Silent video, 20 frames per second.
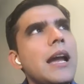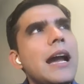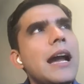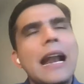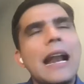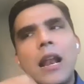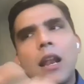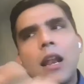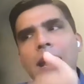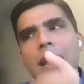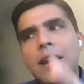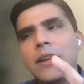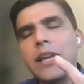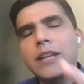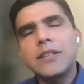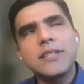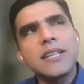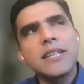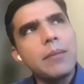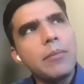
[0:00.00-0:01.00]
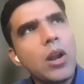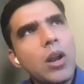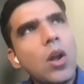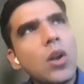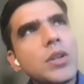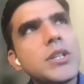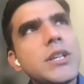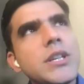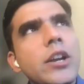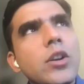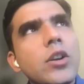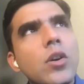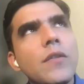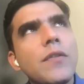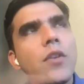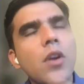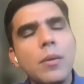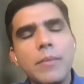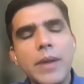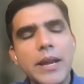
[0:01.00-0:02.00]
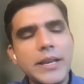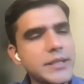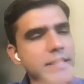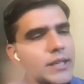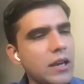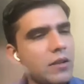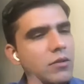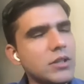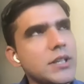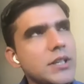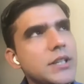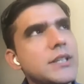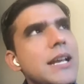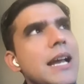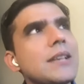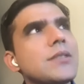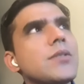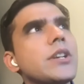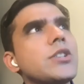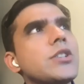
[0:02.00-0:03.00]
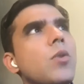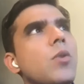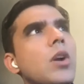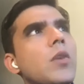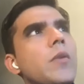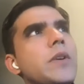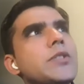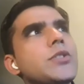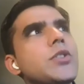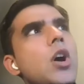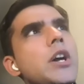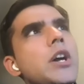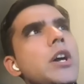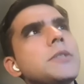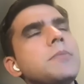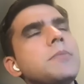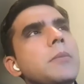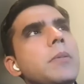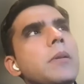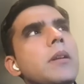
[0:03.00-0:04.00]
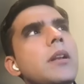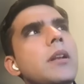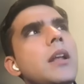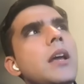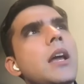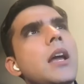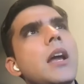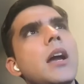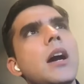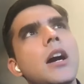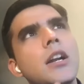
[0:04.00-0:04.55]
and I'll again take the same analogy I took from SCA versus SAST, right? So what we saw is people